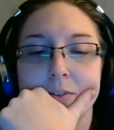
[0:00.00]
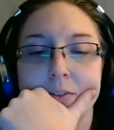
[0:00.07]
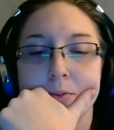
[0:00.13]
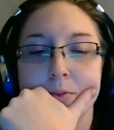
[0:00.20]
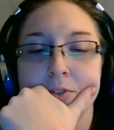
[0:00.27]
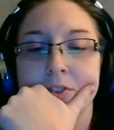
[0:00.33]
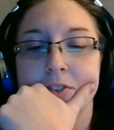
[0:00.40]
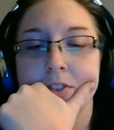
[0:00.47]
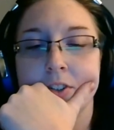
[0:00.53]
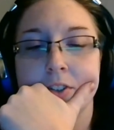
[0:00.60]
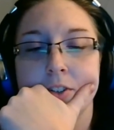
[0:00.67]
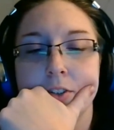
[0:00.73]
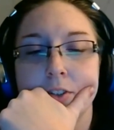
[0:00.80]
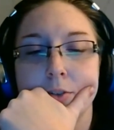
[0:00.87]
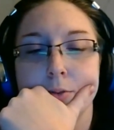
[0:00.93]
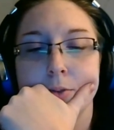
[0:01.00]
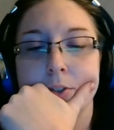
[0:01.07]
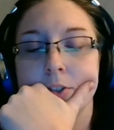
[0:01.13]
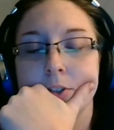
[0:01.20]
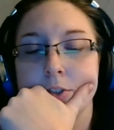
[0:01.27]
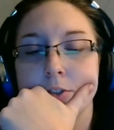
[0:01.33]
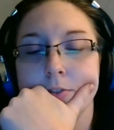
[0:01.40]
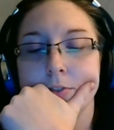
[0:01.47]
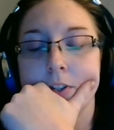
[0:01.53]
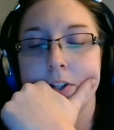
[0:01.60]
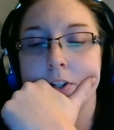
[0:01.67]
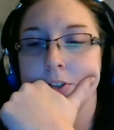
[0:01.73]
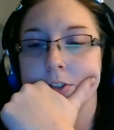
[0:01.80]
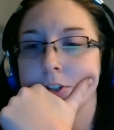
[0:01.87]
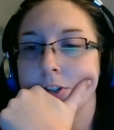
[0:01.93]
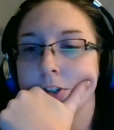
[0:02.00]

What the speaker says: was just a continuation of last year.